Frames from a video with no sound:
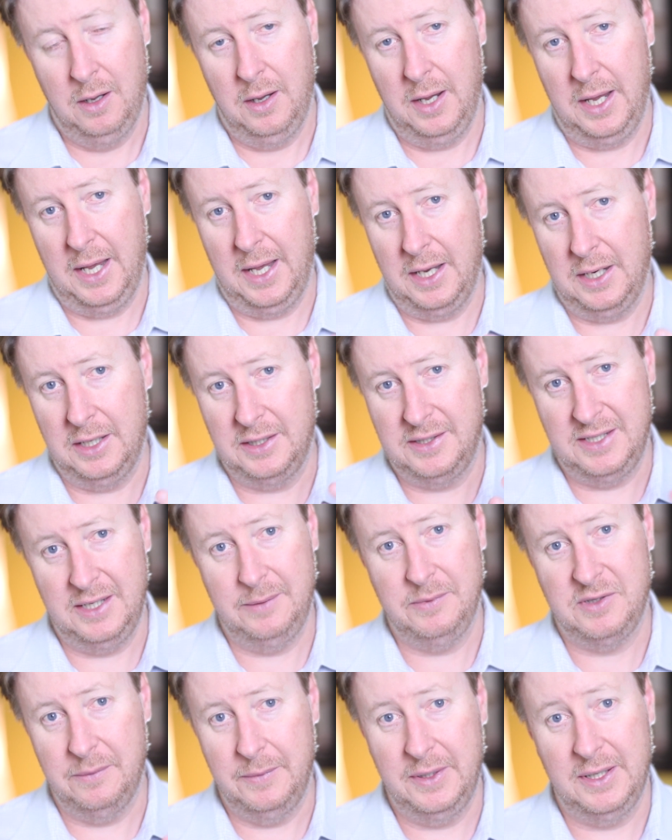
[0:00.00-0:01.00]
And it
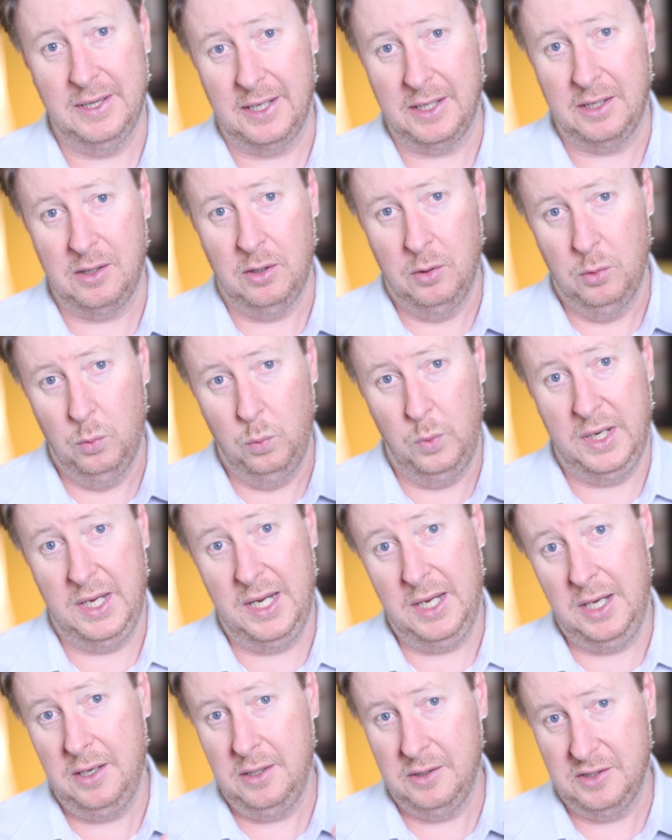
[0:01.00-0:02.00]
seems to me like
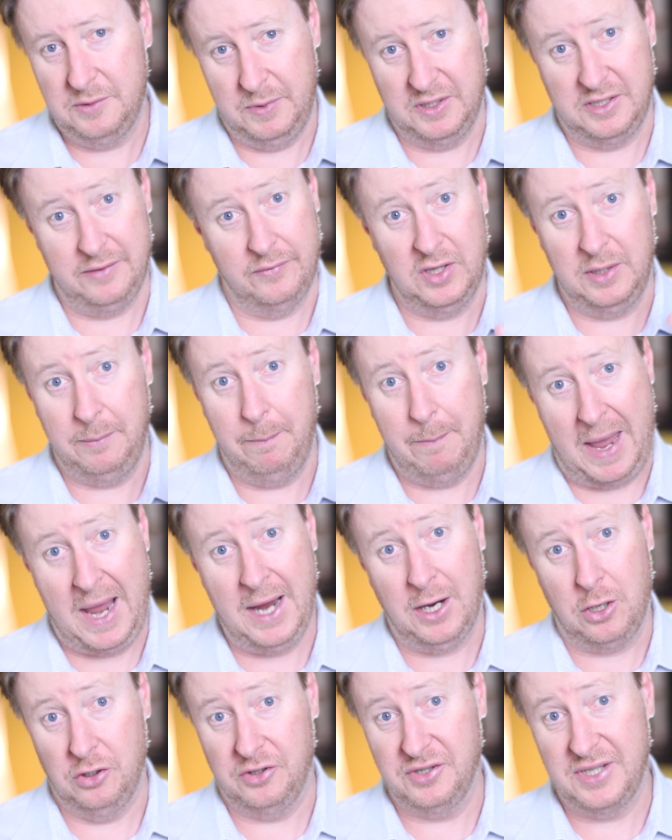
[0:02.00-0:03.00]
we, specifically
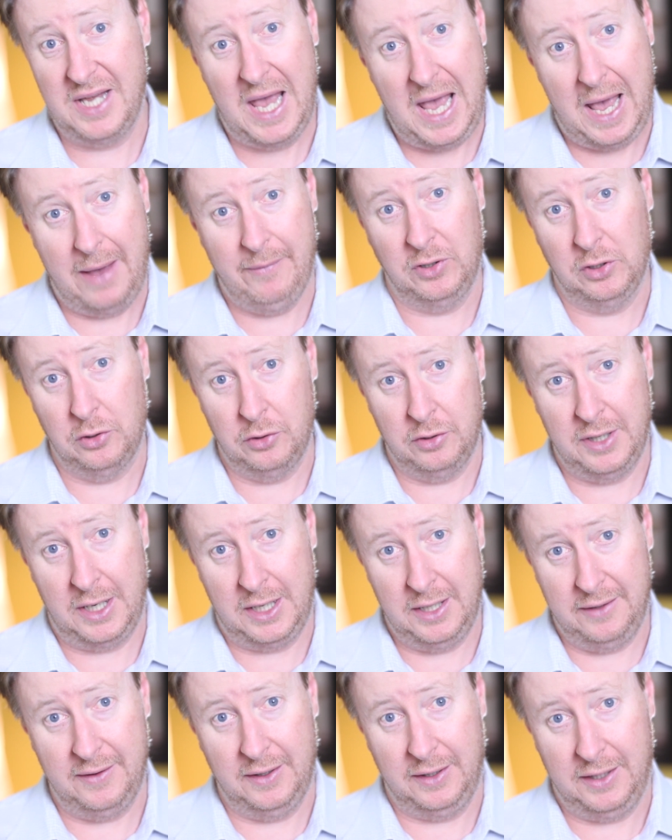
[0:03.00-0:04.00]
bankers, haven't learned
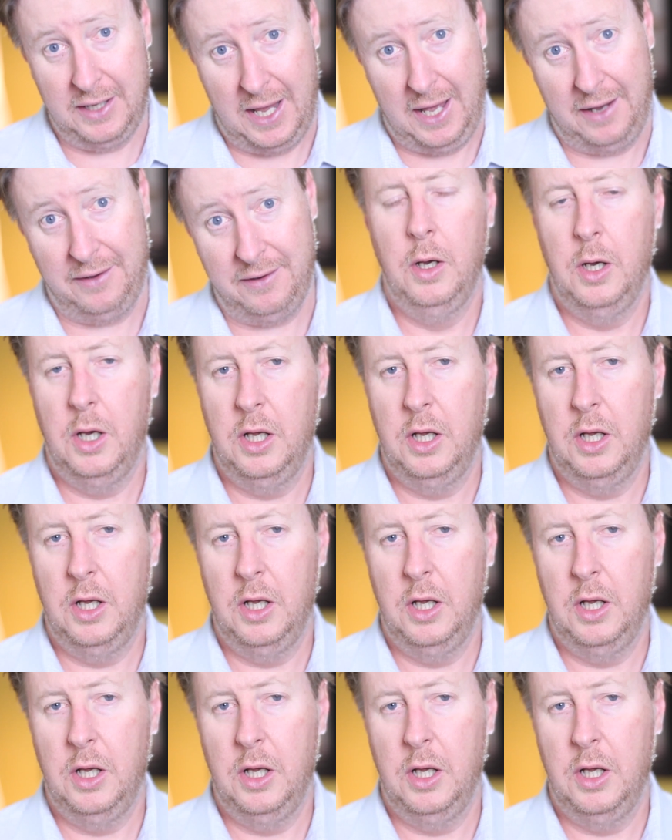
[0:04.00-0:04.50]
anything yet.